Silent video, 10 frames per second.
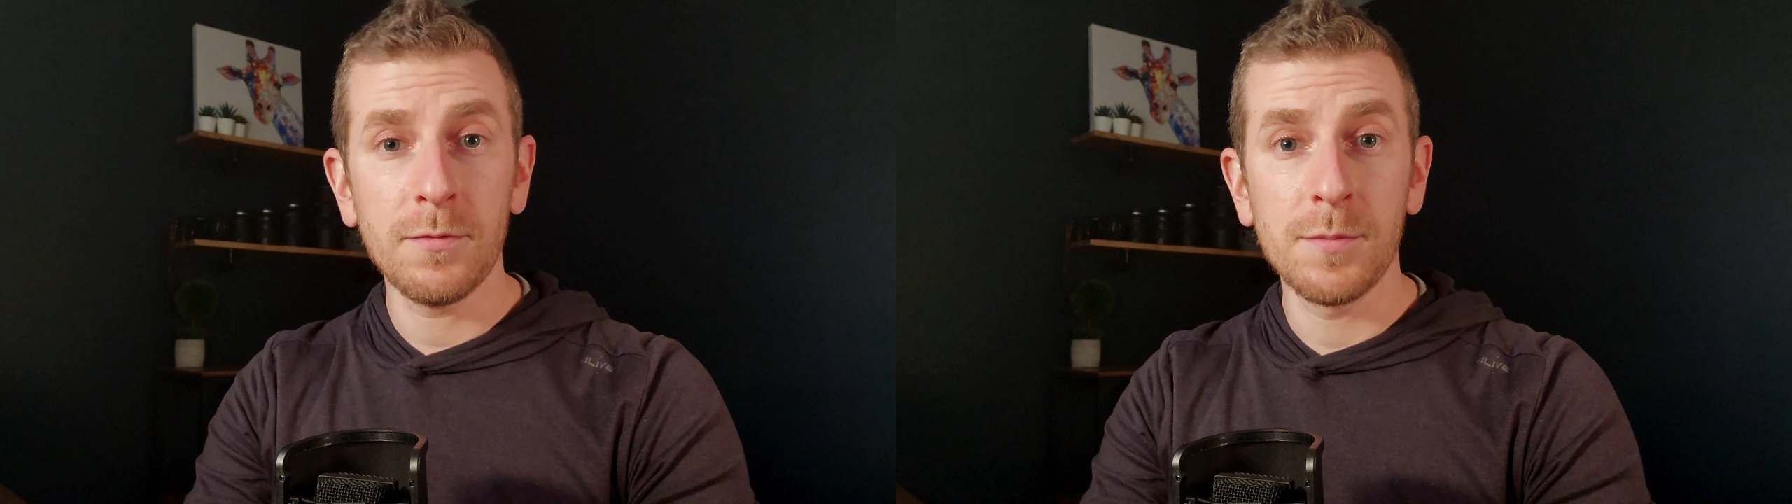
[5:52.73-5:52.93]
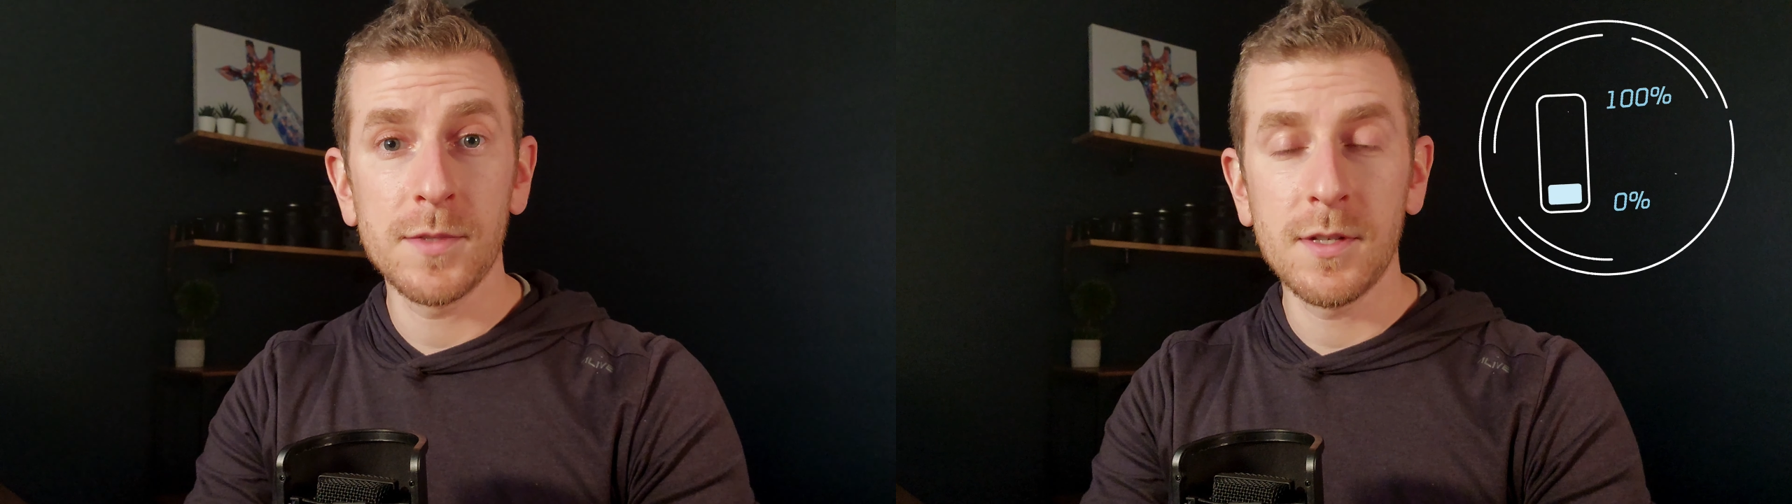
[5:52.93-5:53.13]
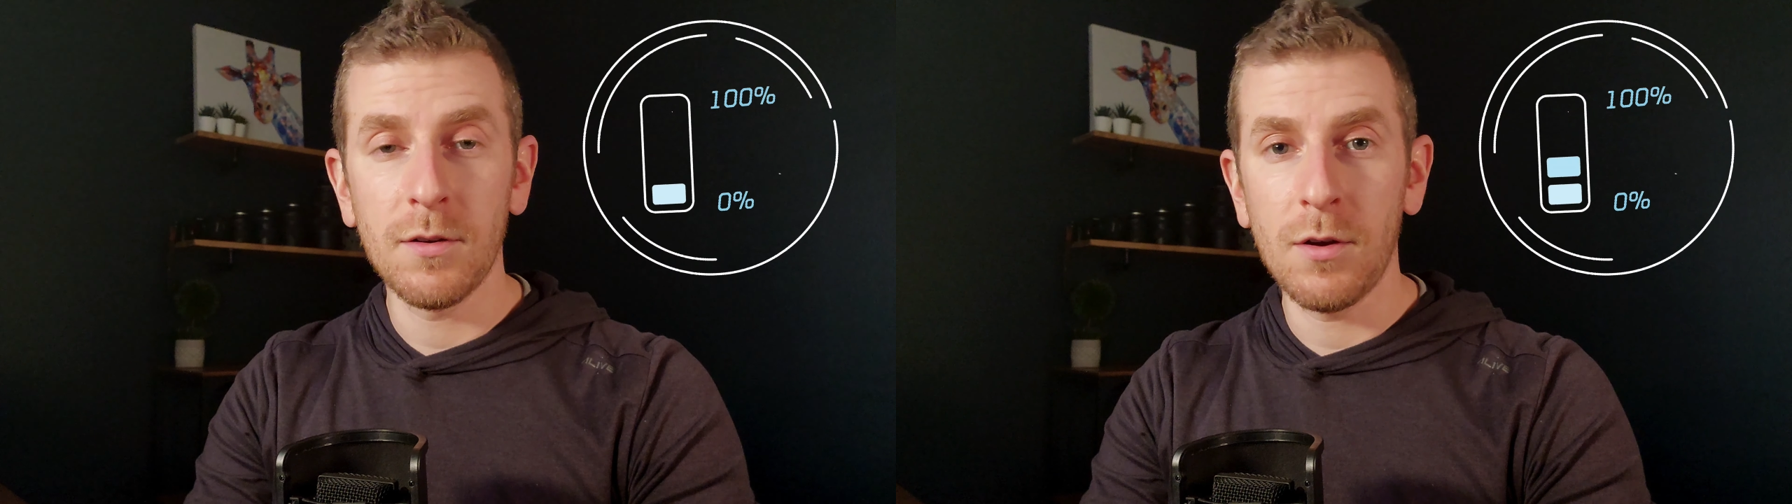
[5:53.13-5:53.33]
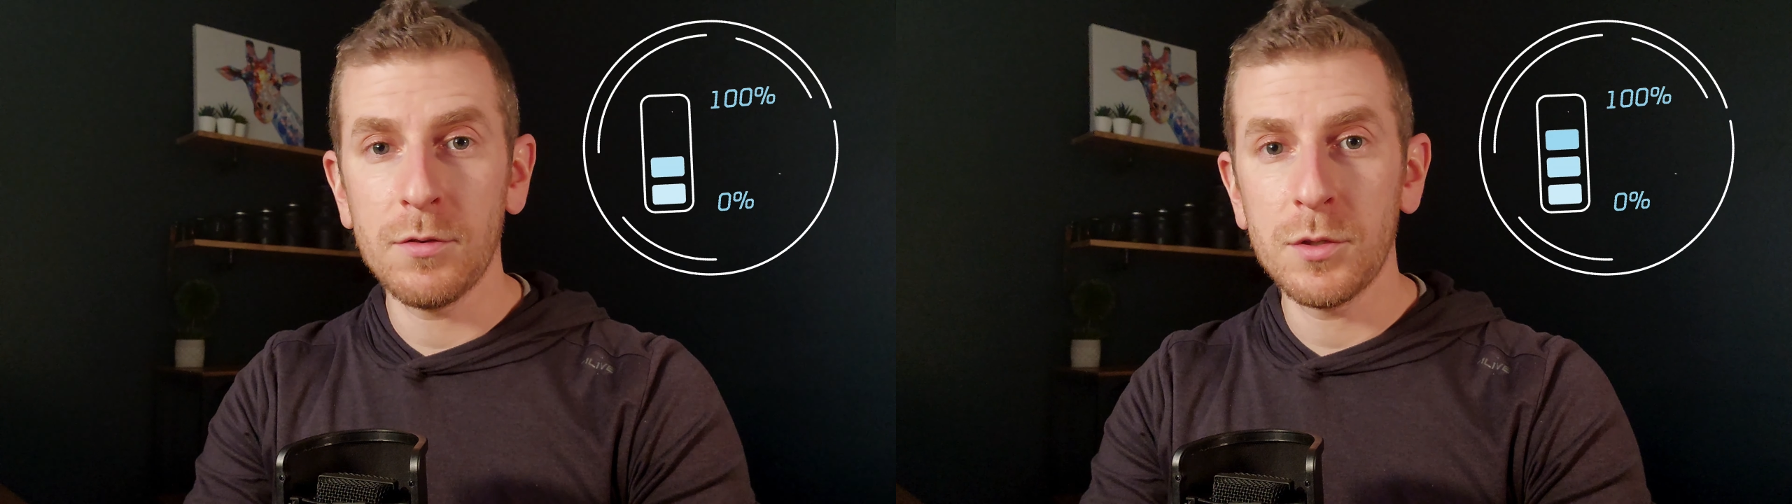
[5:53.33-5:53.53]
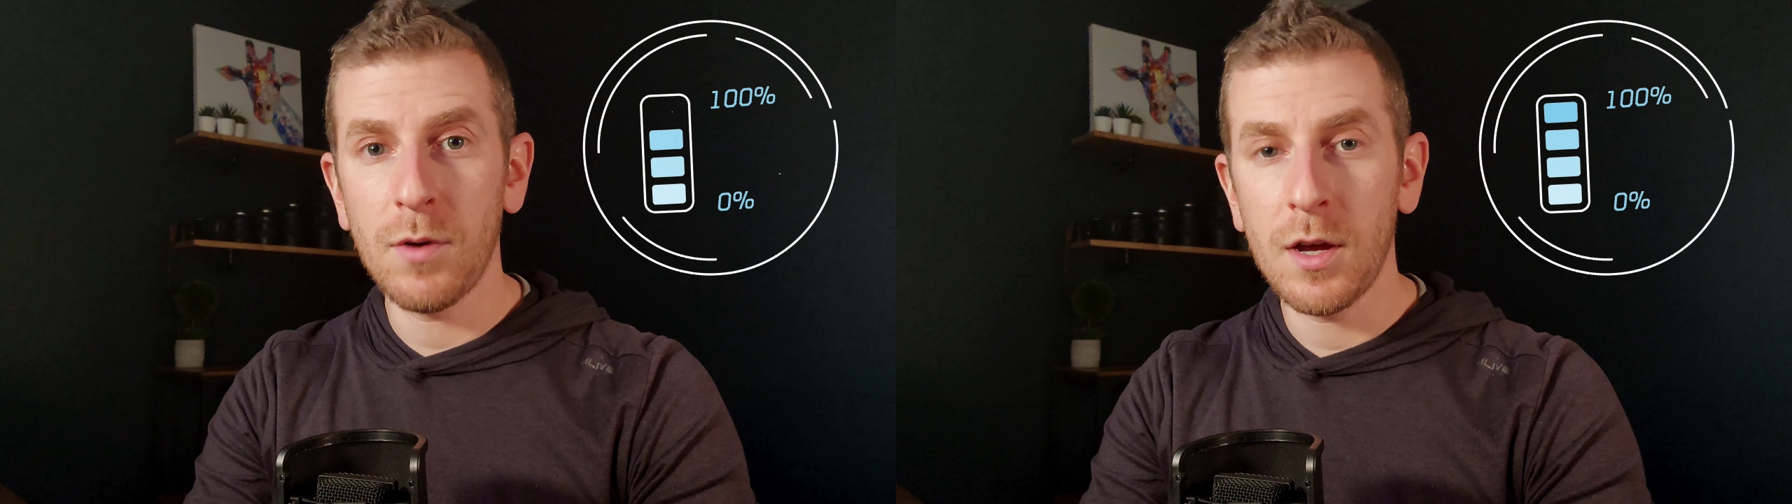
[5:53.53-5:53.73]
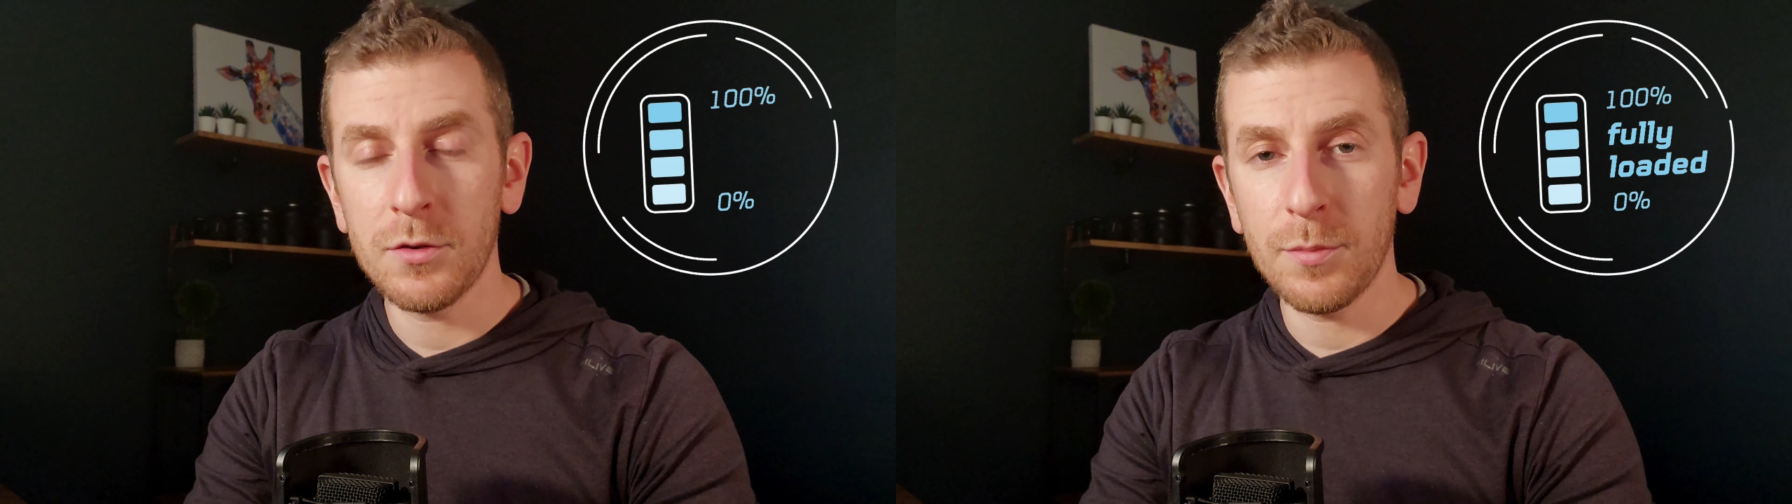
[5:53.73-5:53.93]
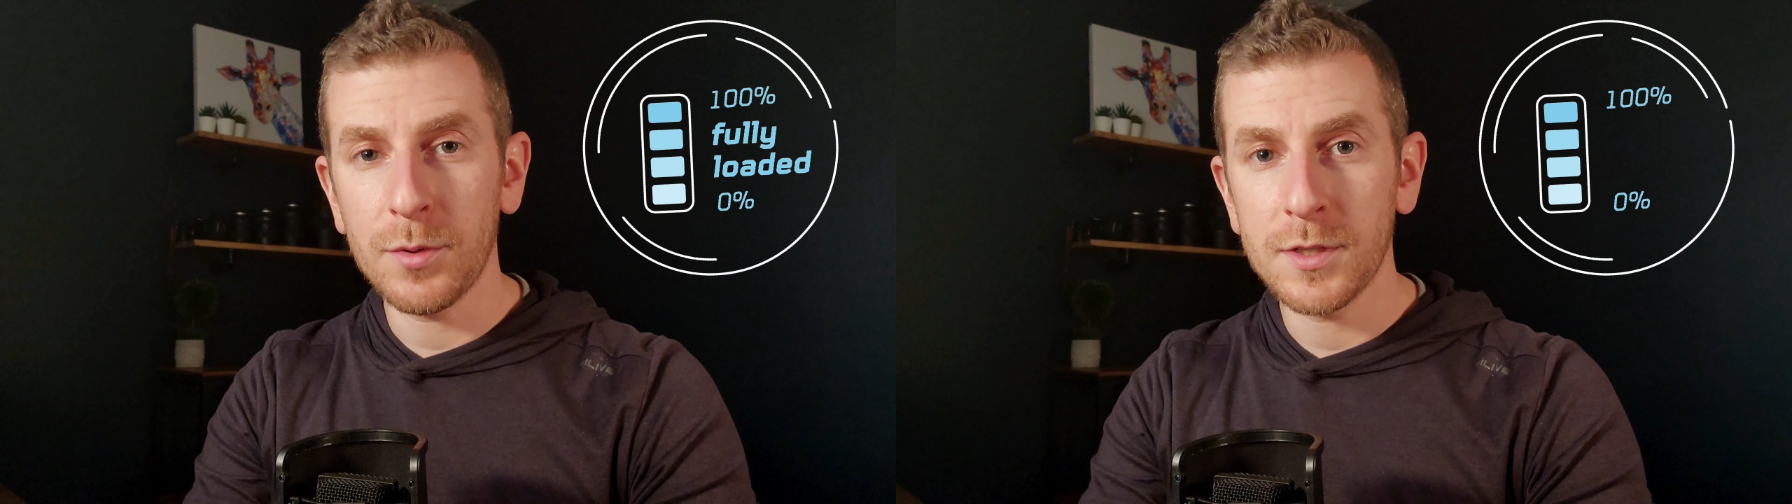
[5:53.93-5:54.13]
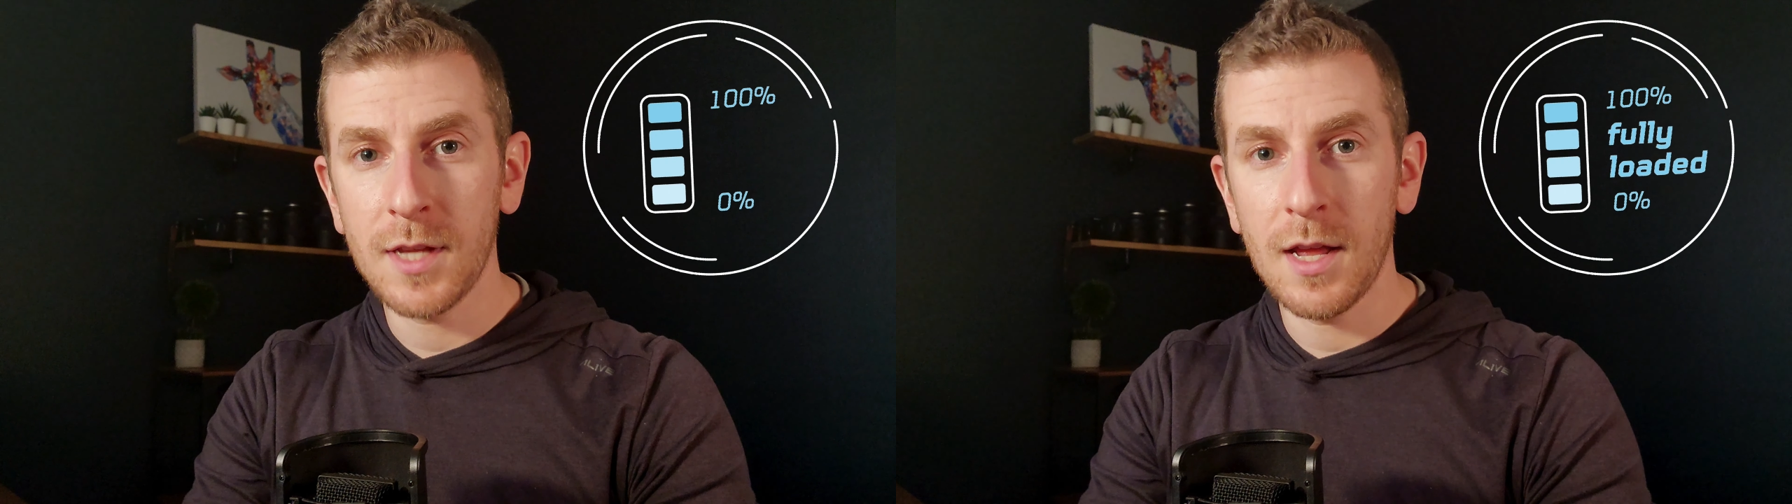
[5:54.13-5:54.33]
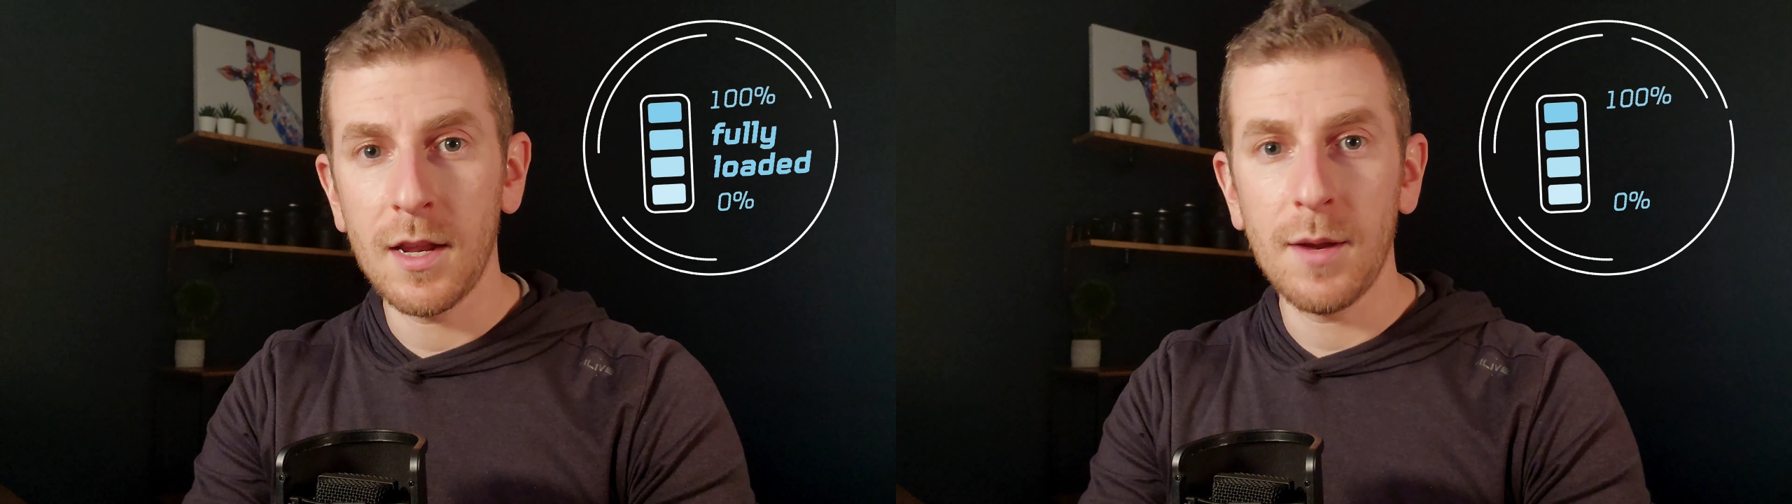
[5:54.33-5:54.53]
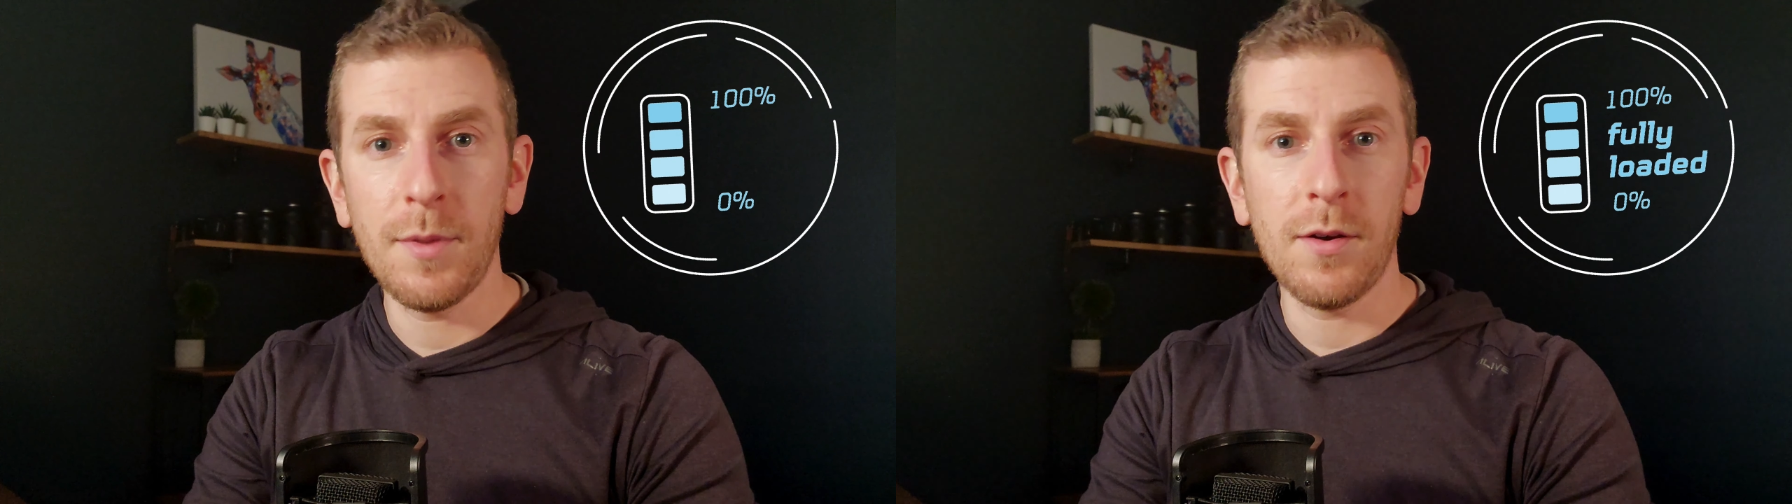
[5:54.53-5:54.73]
from 0 to 100%
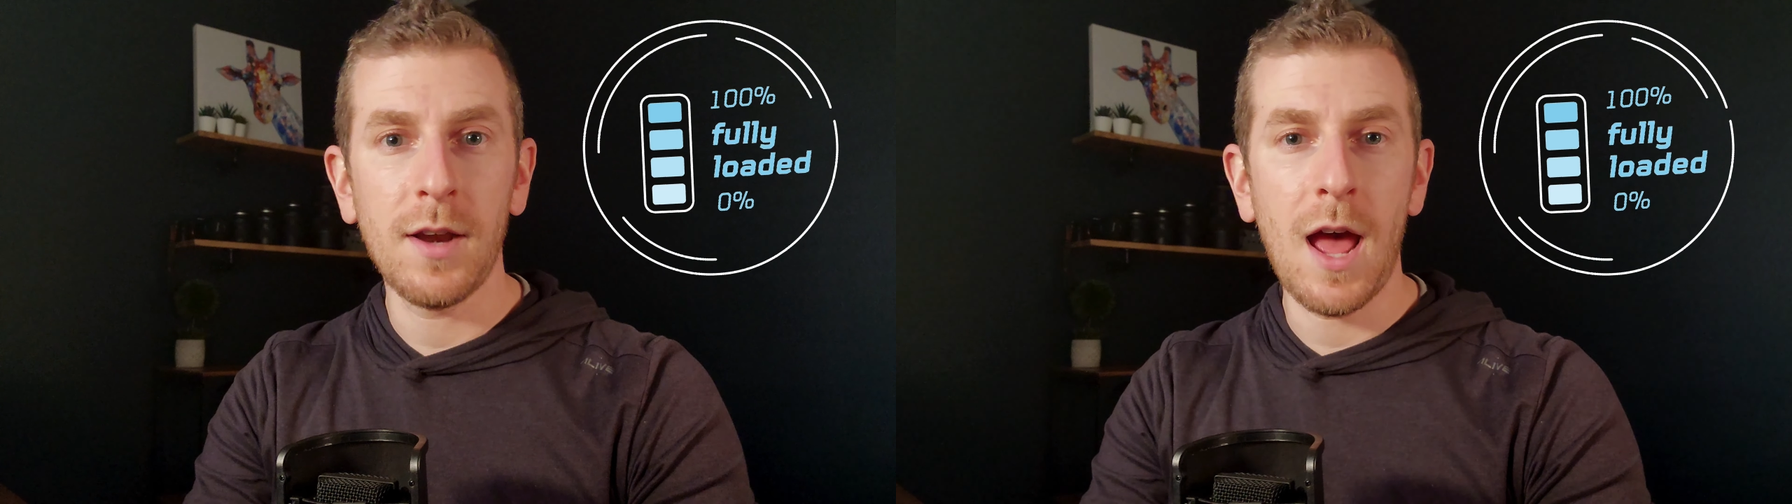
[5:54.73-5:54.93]
in about an